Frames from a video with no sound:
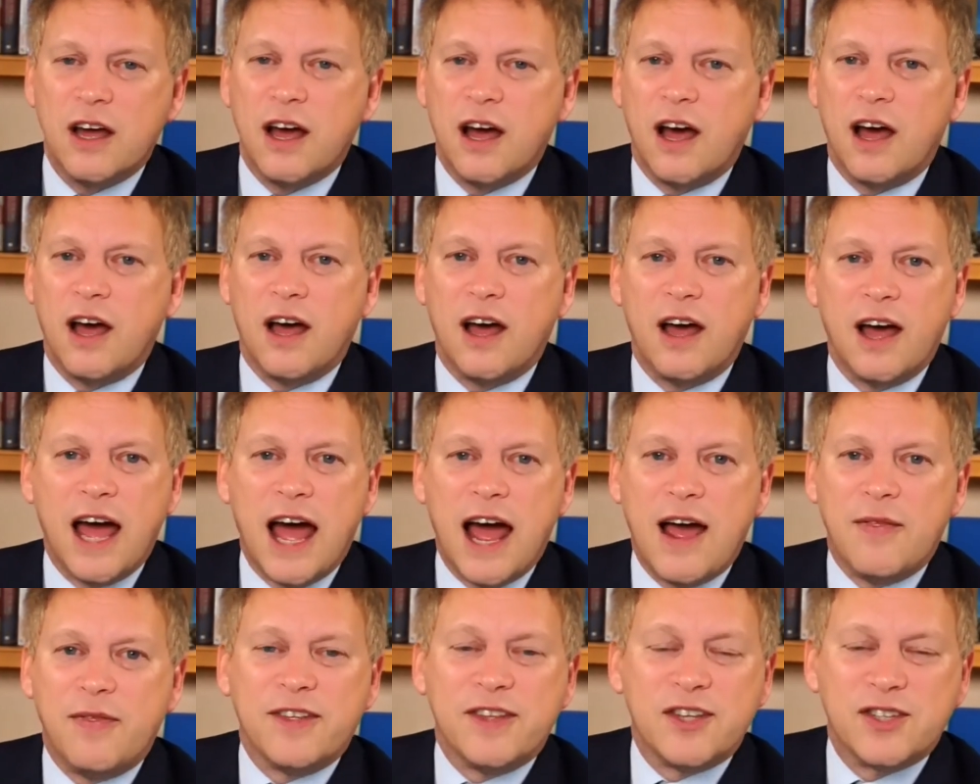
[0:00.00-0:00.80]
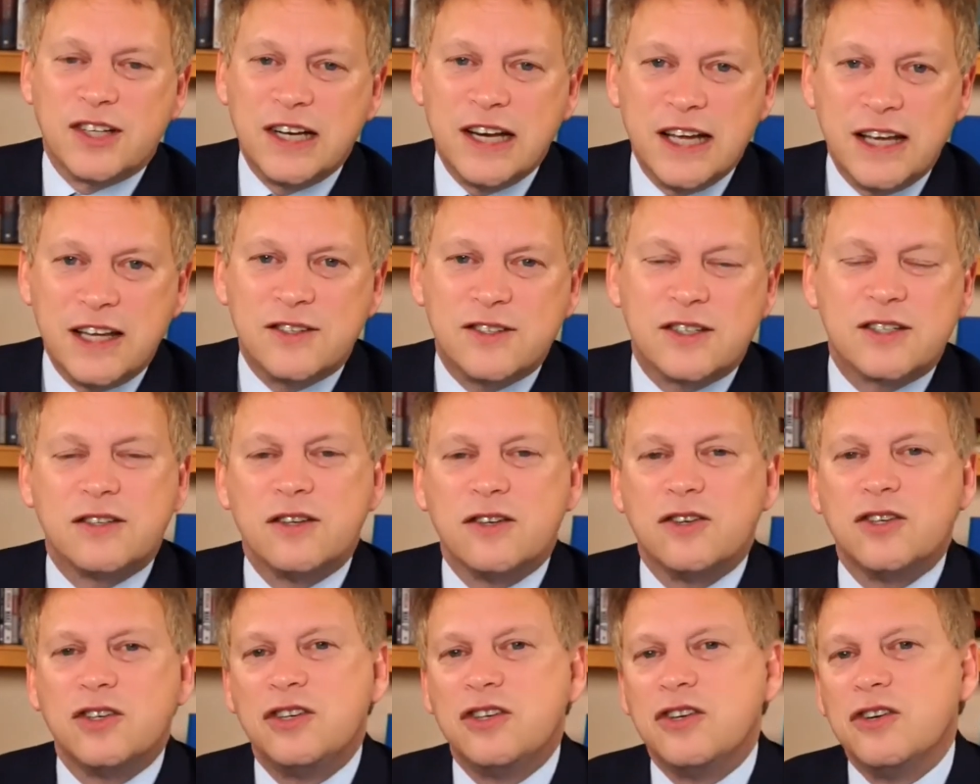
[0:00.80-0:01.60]
and this leads
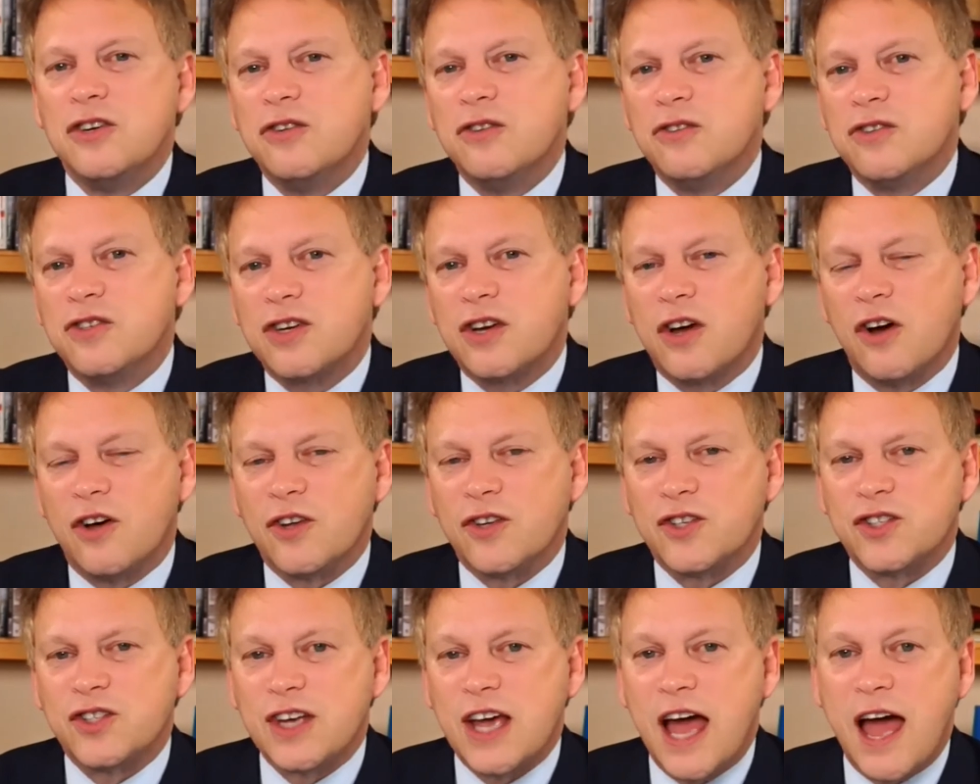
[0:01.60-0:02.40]
to huge costs.